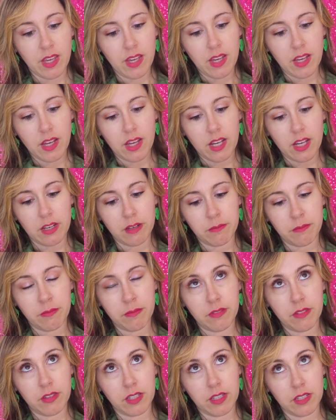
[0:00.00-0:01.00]

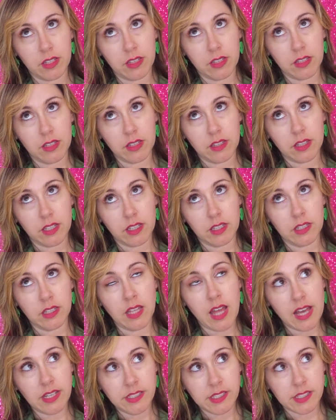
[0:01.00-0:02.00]
The
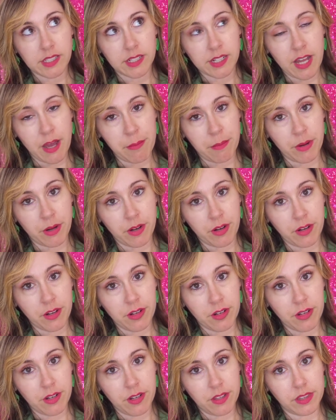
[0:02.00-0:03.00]
less the number,
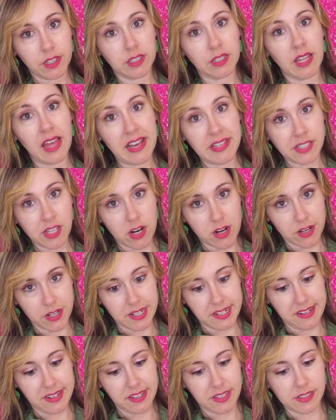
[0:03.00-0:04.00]
the less hard
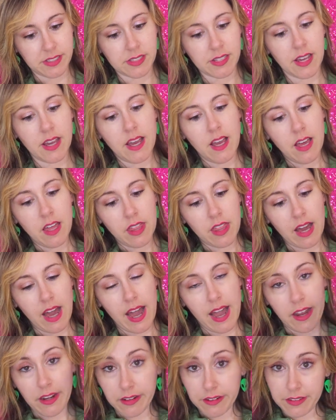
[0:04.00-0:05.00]
it is. The
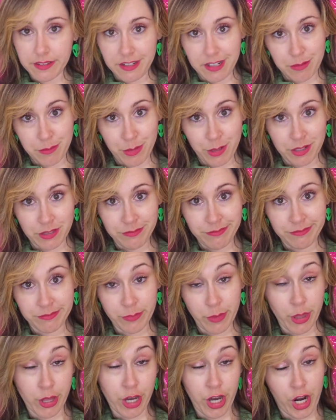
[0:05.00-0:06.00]
higher the number,
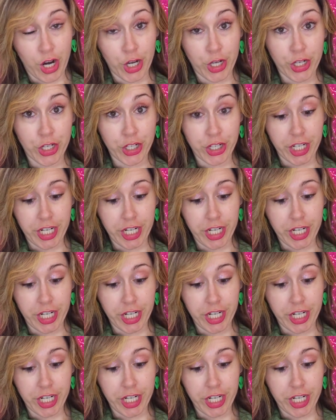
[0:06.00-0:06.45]
the harder it